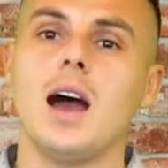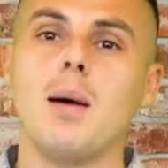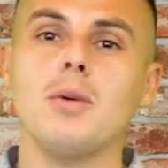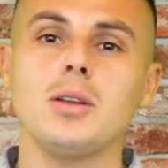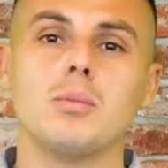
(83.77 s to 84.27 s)

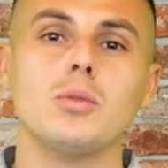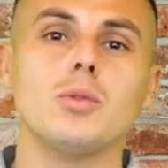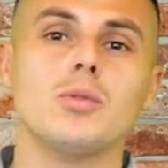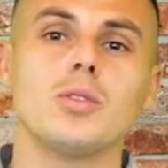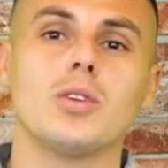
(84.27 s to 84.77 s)
I'm going to
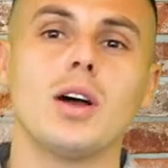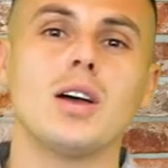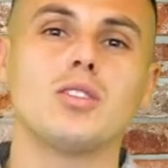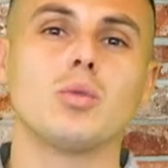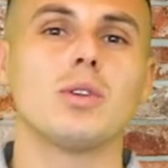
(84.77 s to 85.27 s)
move
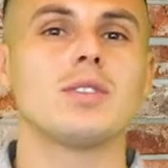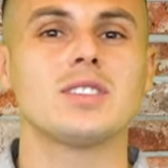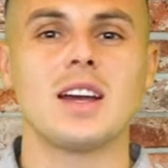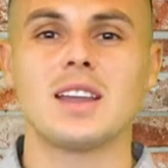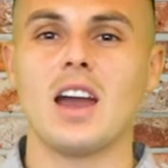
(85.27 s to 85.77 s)
to
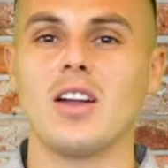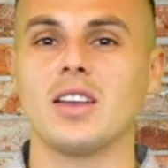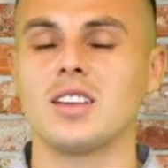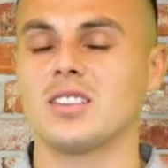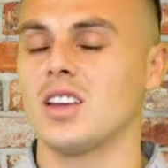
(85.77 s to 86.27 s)
Riverside County
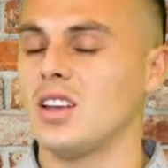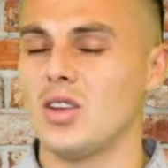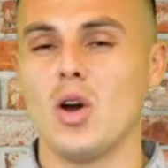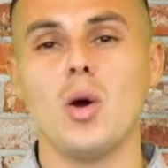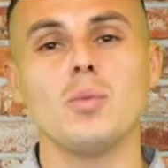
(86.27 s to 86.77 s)
because
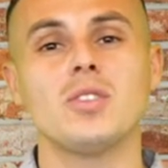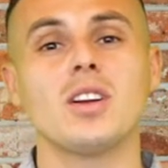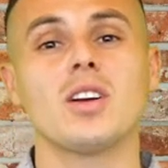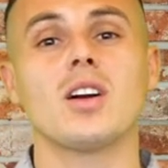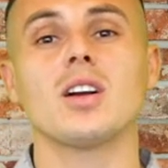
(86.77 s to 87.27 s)
the homes
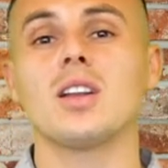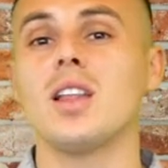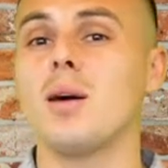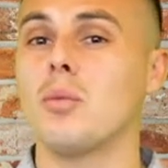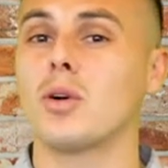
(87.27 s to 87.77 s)
there are a
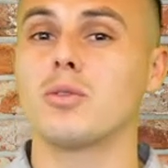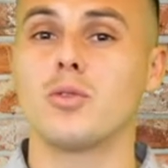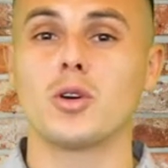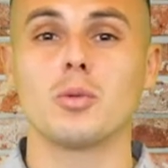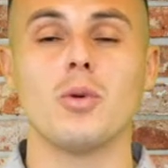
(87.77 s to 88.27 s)
lot more
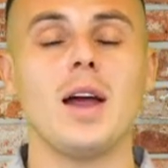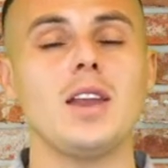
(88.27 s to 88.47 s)
affordable.